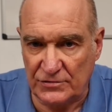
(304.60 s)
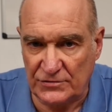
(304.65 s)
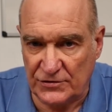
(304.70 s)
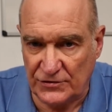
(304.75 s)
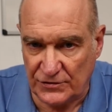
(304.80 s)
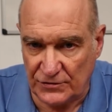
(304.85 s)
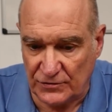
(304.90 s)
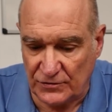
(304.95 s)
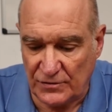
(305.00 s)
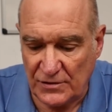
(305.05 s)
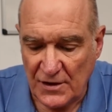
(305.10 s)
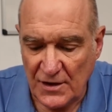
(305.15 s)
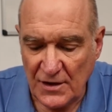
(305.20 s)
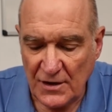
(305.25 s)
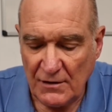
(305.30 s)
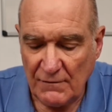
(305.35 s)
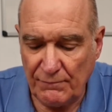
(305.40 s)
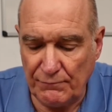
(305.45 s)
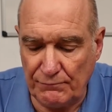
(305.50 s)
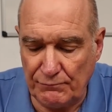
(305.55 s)
to
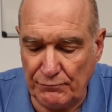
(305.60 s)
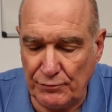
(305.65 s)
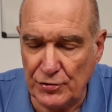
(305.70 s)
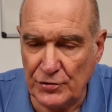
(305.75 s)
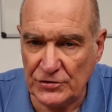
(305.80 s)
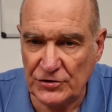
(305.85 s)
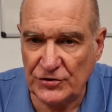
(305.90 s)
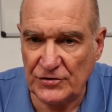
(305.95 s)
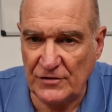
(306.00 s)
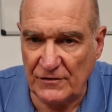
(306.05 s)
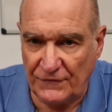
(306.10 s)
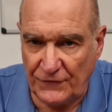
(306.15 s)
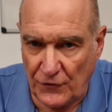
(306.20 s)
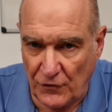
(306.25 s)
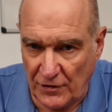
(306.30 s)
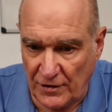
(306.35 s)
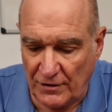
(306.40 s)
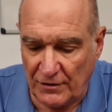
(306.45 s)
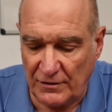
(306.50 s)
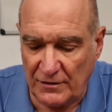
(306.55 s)
push the
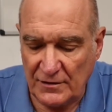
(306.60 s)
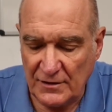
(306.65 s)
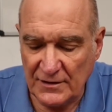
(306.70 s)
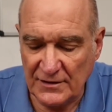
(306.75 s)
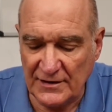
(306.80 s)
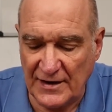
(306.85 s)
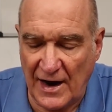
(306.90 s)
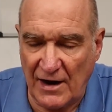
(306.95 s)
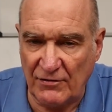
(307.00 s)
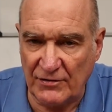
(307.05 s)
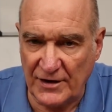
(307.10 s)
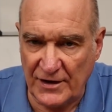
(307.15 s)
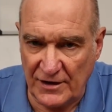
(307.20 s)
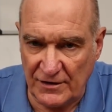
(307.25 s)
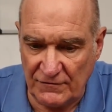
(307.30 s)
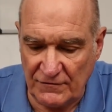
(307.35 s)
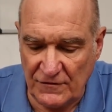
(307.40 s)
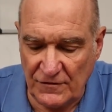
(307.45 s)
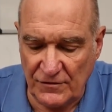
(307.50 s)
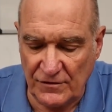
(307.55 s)
foil down
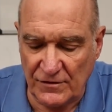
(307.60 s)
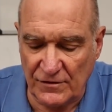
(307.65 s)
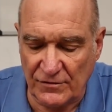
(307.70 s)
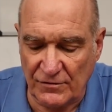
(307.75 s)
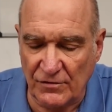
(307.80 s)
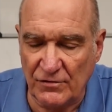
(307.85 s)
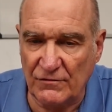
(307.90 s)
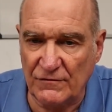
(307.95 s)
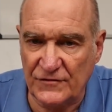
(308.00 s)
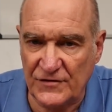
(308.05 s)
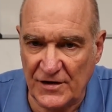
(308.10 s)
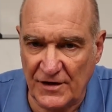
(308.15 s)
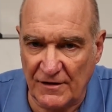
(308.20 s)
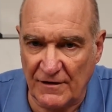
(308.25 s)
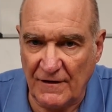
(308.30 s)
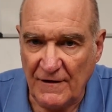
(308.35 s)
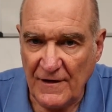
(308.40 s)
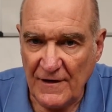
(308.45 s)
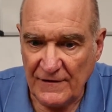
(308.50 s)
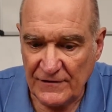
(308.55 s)
into the grooves
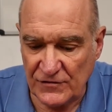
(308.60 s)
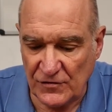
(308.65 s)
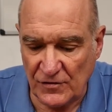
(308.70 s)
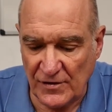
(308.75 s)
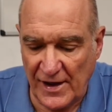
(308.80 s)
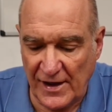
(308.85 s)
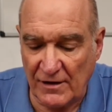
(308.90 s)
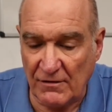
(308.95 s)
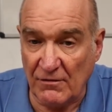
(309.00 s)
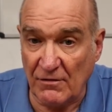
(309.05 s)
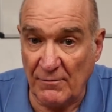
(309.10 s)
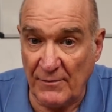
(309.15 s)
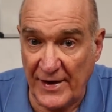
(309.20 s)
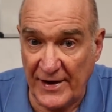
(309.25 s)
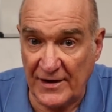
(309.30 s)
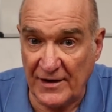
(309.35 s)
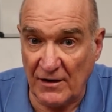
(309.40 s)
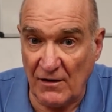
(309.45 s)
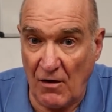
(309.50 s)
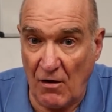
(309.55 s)
here so that it will
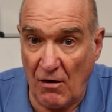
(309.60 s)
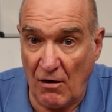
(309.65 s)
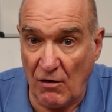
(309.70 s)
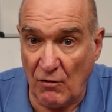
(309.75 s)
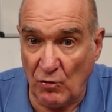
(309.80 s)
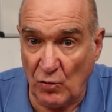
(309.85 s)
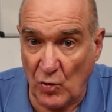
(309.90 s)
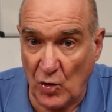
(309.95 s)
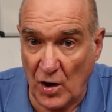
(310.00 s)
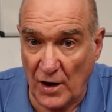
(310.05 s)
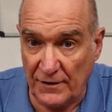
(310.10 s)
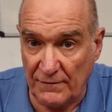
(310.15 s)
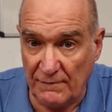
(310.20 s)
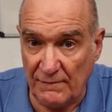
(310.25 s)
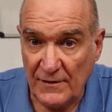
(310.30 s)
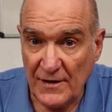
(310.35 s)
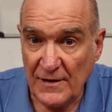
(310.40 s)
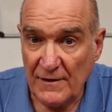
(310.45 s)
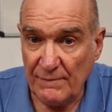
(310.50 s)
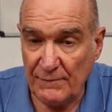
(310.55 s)
make it all
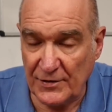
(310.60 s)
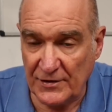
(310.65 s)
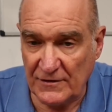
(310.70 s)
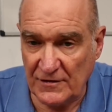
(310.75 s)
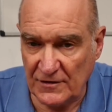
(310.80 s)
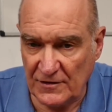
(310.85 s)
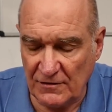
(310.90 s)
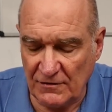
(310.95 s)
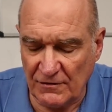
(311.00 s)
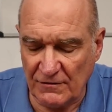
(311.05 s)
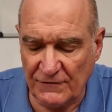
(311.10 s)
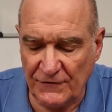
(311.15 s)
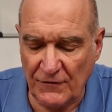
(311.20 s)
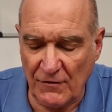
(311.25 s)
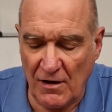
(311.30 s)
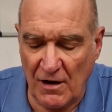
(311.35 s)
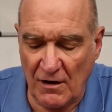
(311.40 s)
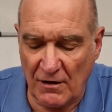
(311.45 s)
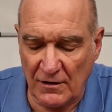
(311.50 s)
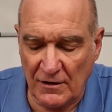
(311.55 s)
one particular
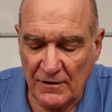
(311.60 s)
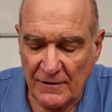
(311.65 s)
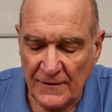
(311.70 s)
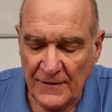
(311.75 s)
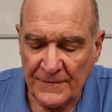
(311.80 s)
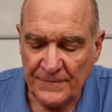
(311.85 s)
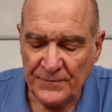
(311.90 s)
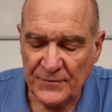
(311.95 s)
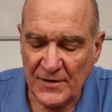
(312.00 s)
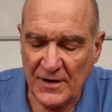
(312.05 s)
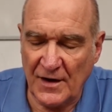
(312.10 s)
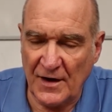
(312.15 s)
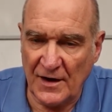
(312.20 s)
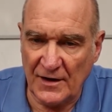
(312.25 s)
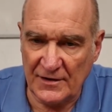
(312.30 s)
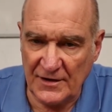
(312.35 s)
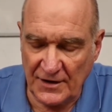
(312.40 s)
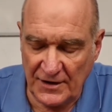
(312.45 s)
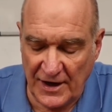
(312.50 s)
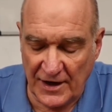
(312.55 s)
frog
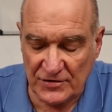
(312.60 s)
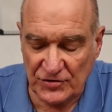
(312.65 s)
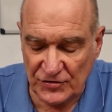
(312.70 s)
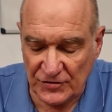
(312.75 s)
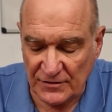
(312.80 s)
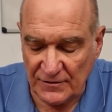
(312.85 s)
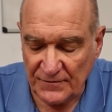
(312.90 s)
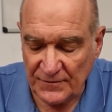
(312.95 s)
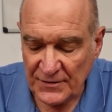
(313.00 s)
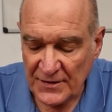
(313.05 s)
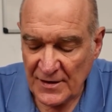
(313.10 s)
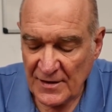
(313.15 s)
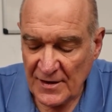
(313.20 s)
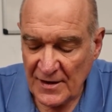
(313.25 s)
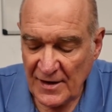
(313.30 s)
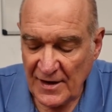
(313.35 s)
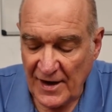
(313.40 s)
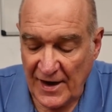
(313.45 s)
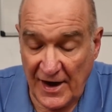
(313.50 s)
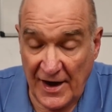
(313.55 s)
connection.
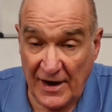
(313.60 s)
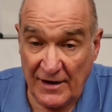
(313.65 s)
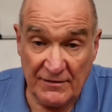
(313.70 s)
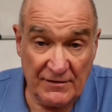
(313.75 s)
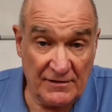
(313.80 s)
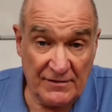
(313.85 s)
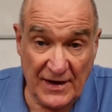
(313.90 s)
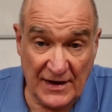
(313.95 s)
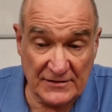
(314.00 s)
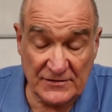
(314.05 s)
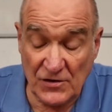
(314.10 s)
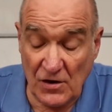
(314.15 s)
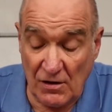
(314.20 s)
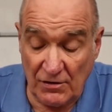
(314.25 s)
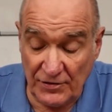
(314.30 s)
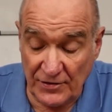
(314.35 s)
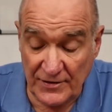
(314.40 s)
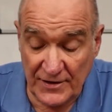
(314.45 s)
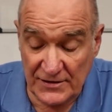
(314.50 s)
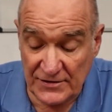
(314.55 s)
And that's
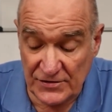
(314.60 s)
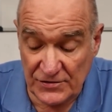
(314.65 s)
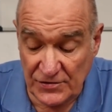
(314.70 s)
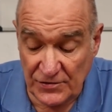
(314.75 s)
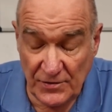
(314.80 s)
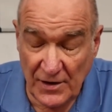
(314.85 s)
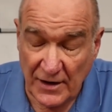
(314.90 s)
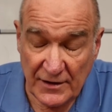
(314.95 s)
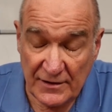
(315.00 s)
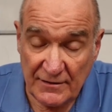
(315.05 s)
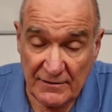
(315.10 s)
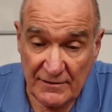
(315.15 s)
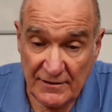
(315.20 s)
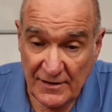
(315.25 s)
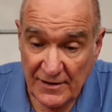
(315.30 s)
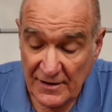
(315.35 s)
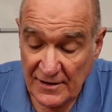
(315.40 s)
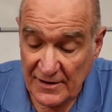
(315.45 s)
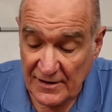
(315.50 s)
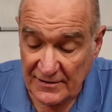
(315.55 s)
all there is to it.
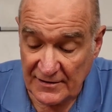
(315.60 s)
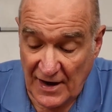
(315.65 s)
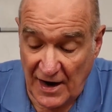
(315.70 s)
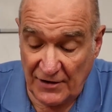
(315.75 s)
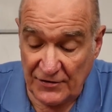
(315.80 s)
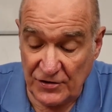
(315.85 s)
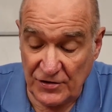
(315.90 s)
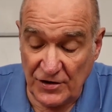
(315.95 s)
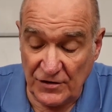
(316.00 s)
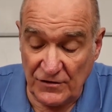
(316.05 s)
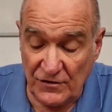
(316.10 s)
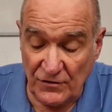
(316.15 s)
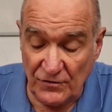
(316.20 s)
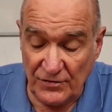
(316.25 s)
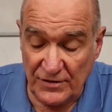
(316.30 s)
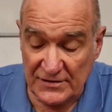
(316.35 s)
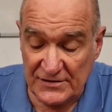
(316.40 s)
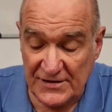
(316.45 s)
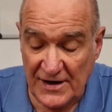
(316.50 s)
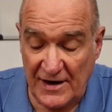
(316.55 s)
Now you could do
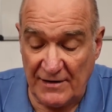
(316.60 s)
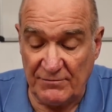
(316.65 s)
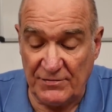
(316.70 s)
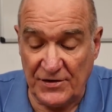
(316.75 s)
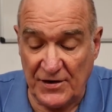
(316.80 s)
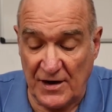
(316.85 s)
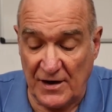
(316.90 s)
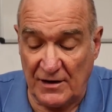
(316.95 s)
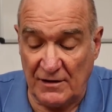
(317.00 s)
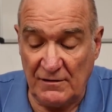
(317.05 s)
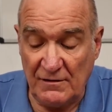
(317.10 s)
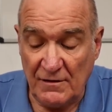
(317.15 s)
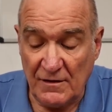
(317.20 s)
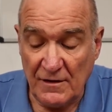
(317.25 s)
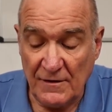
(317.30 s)
the same thing